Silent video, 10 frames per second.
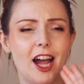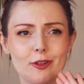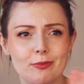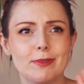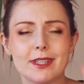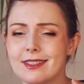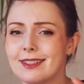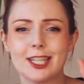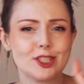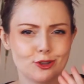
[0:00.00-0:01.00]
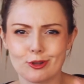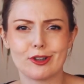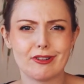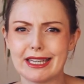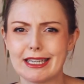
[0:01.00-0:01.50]
I've been
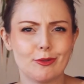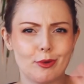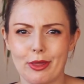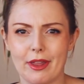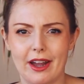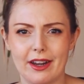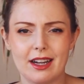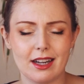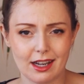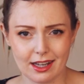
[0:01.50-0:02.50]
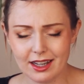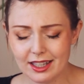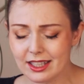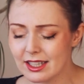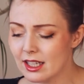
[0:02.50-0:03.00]
struggling with that a
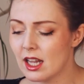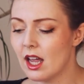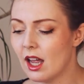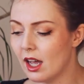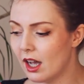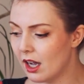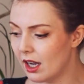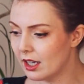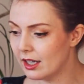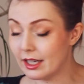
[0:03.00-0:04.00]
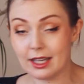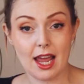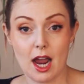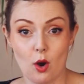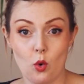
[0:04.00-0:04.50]
lot.
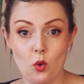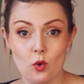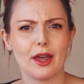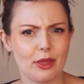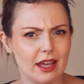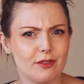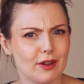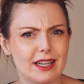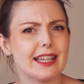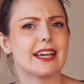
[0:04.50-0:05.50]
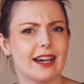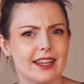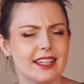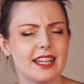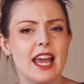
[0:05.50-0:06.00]
Now I think I finally got
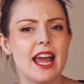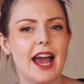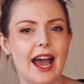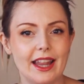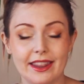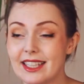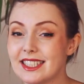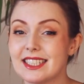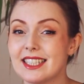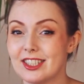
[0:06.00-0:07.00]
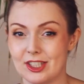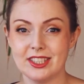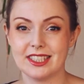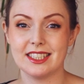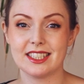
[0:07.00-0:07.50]
it, and that's
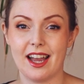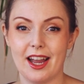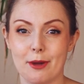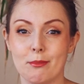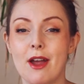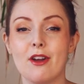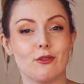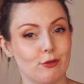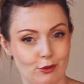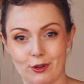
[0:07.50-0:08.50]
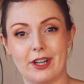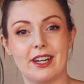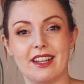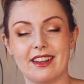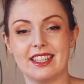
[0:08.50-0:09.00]
just in time
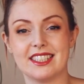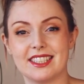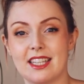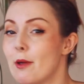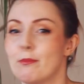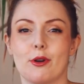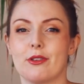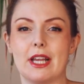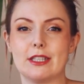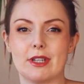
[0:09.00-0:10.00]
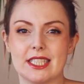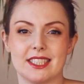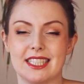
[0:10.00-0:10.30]
for this birthday dress.